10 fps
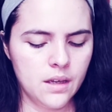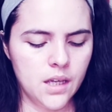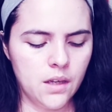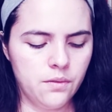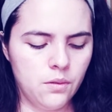
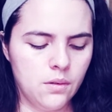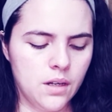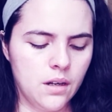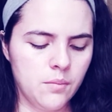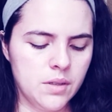If you
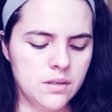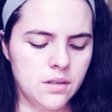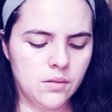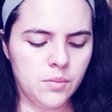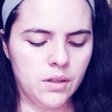cannot be
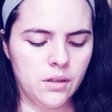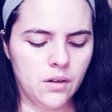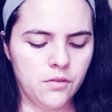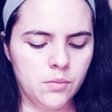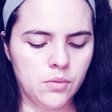still, be it
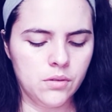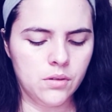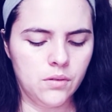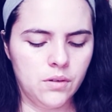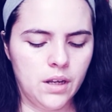comfortable
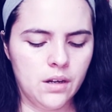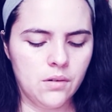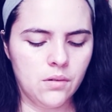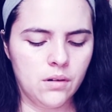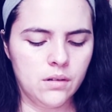alone
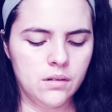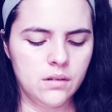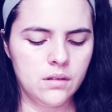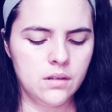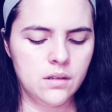and/or
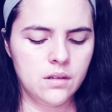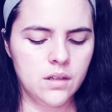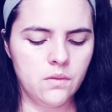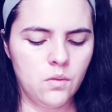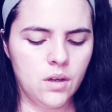
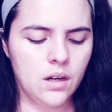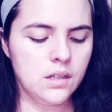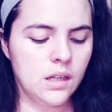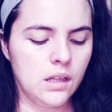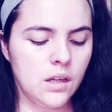if you cannot
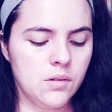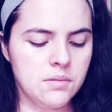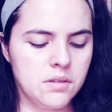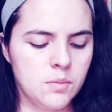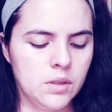delegate
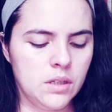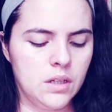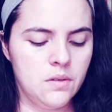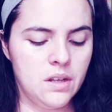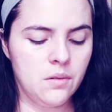responsibility,
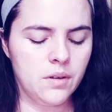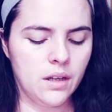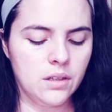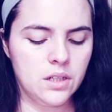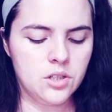you need a
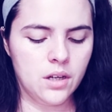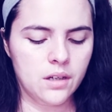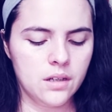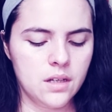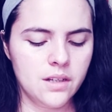reality check.
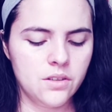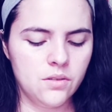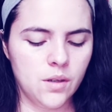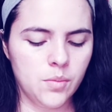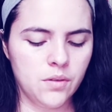Do
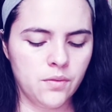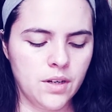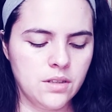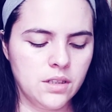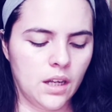not be
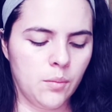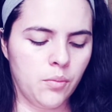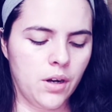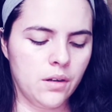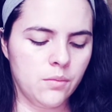afraid to take a
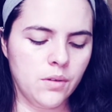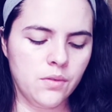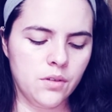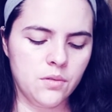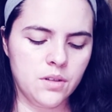break,
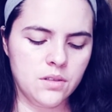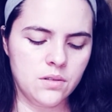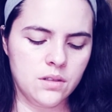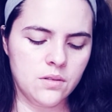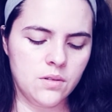refill your
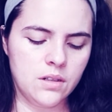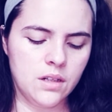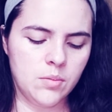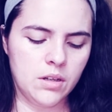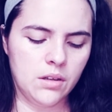resources, or to adopt